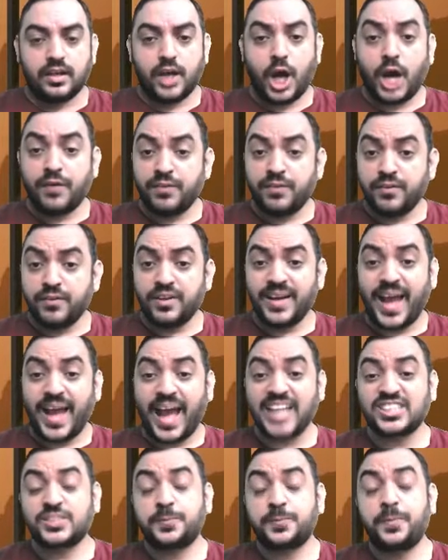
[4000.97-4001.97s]
However,
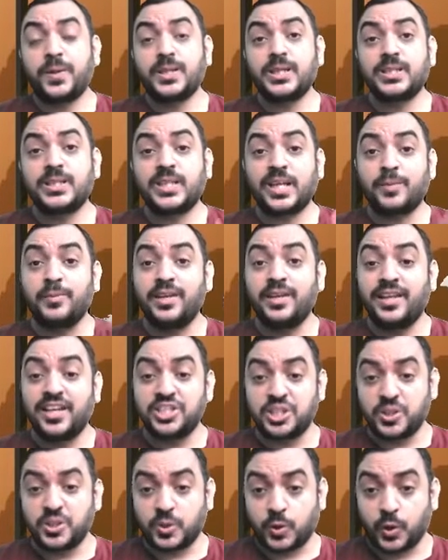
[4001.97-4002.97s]
as per the
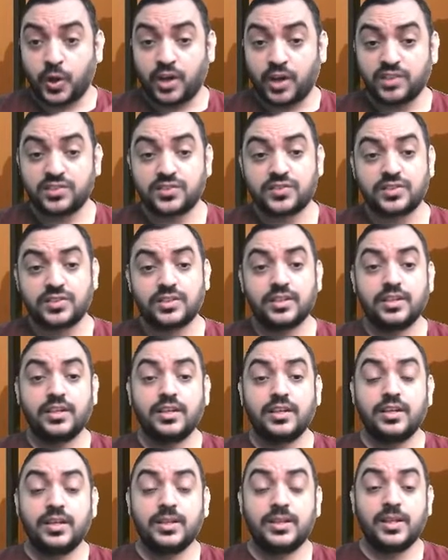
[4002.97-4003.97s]
termination clause,
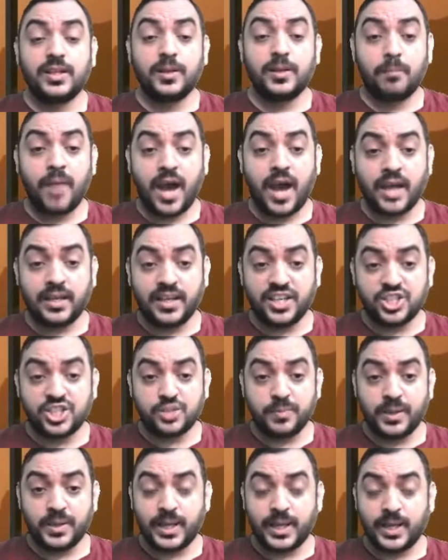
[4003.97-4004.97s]
the
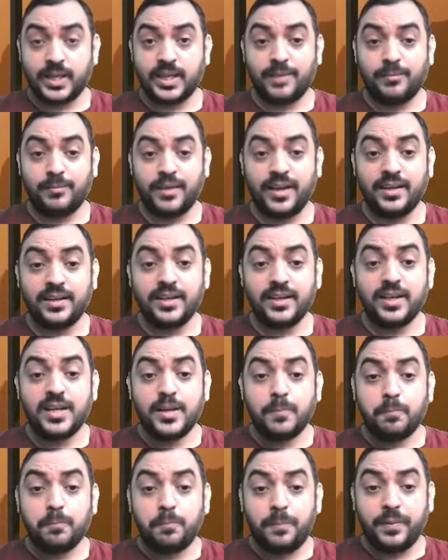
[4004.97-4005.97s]
management agreement,
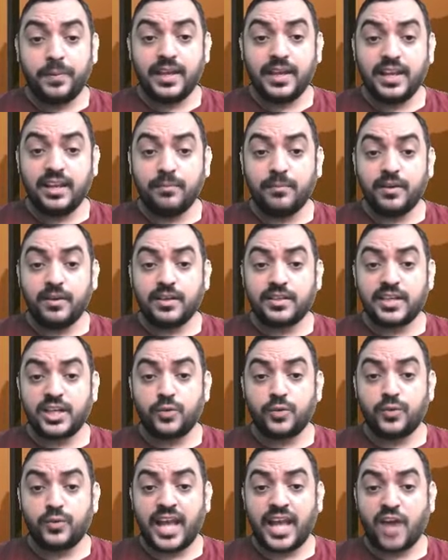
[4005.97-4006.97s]
B
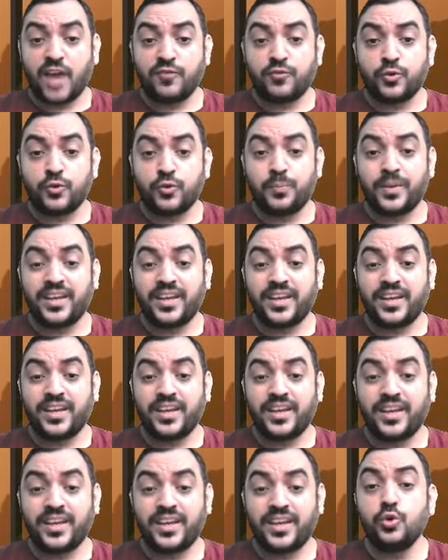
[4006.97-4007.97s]
Limited will have to pay a
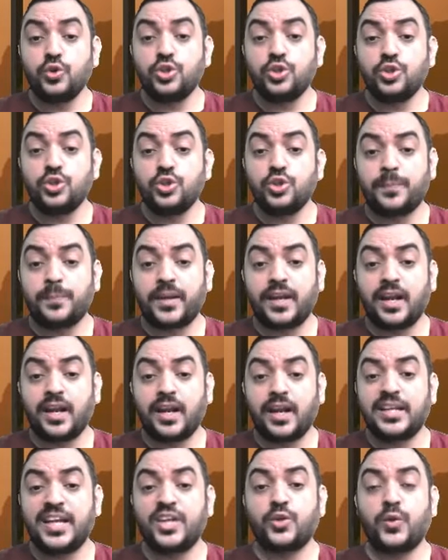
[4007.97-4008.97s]
huge
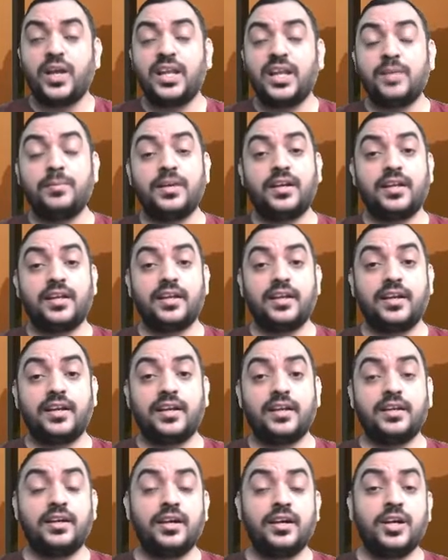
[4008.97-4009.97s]
penalty to A
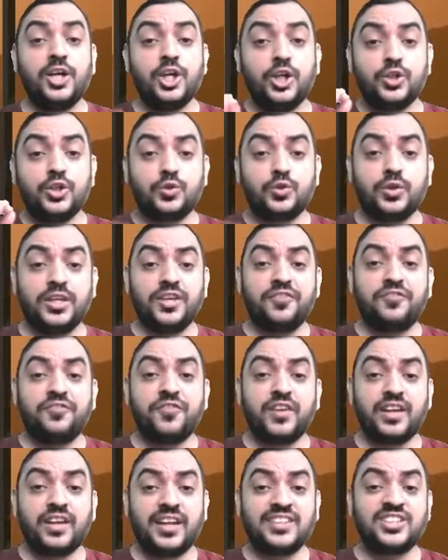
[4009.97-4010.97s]
Limited. So, if
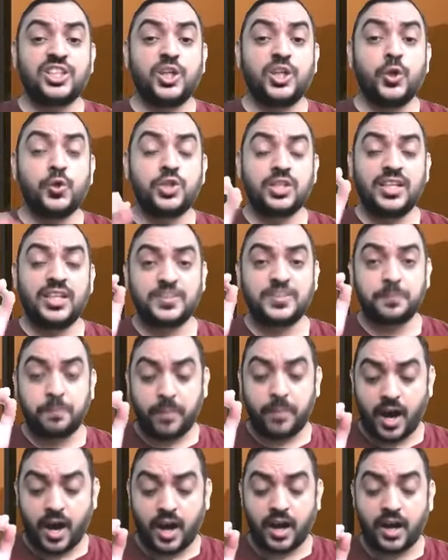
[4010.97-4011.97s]
a resolution is
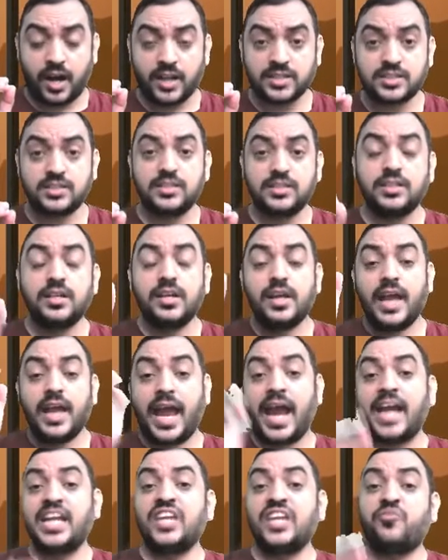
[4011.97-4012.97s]
passed
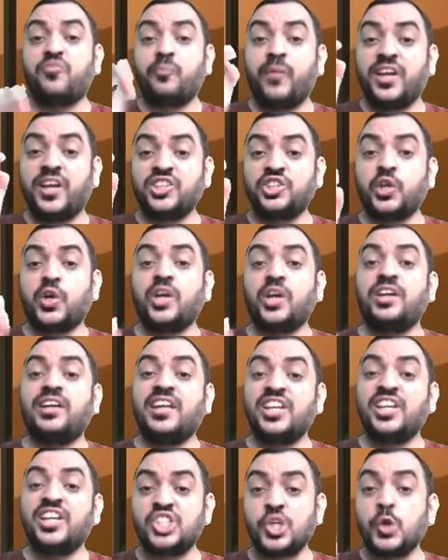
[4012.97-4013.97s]
and if
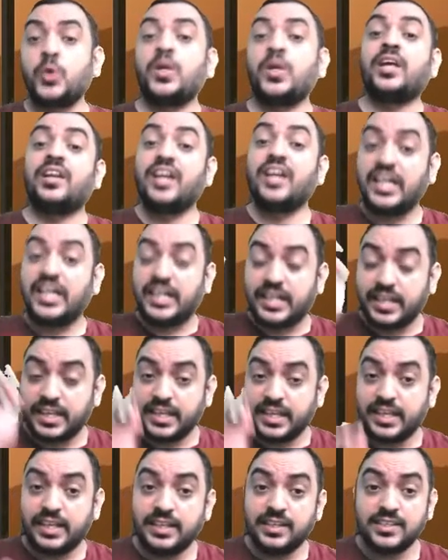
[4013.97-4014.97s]
majority shareholder
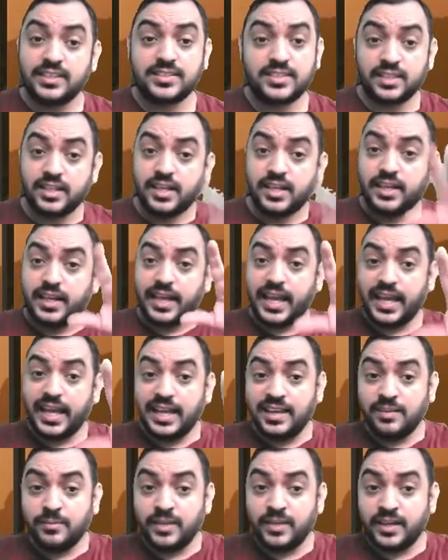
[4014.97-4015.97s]
agrees, A
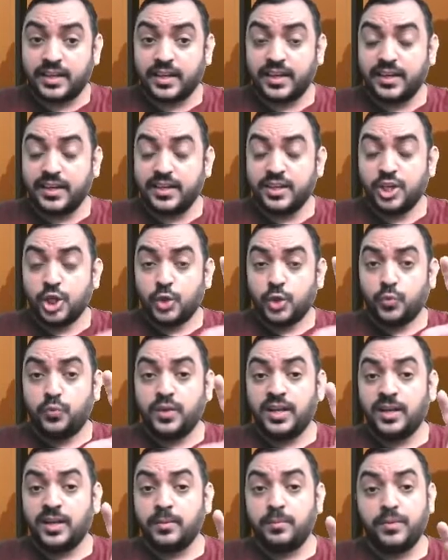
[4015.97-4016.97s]
Limited
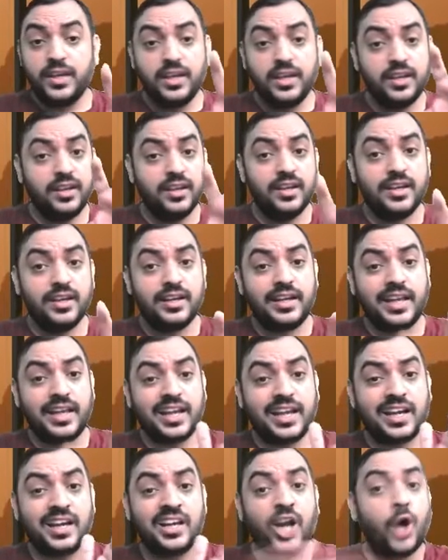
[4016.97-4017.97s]
will be
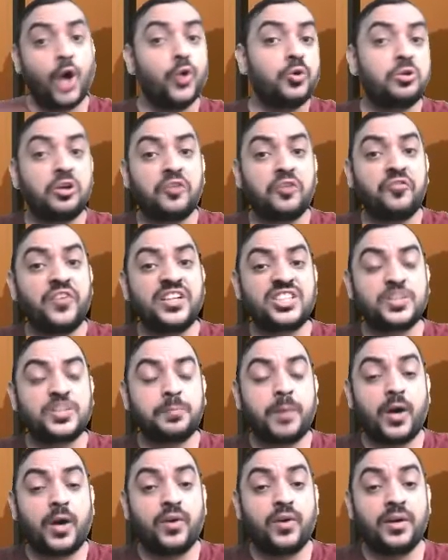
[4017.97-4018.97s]
taken out of its
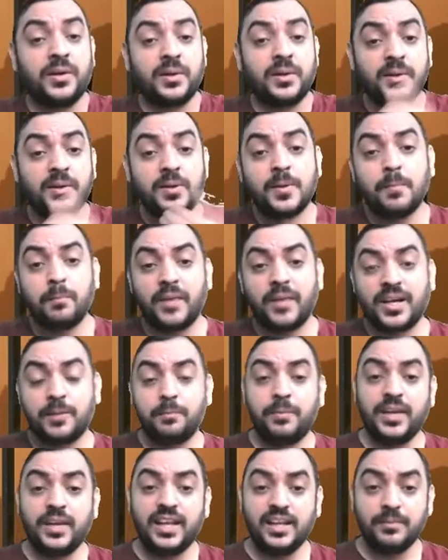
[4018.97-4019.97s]
power,
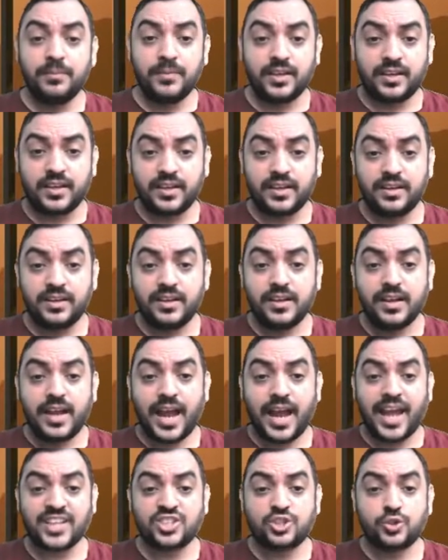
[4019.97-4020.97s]
but B Limited
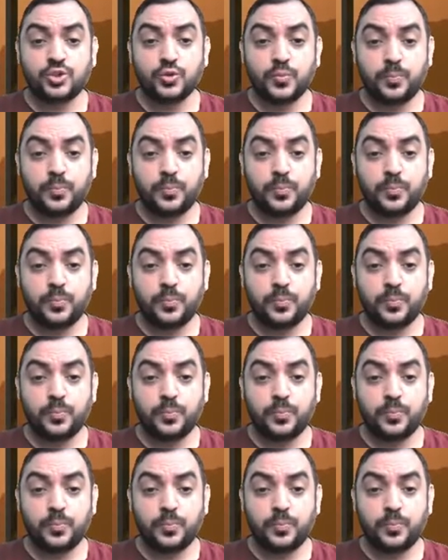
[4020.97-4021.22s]
has to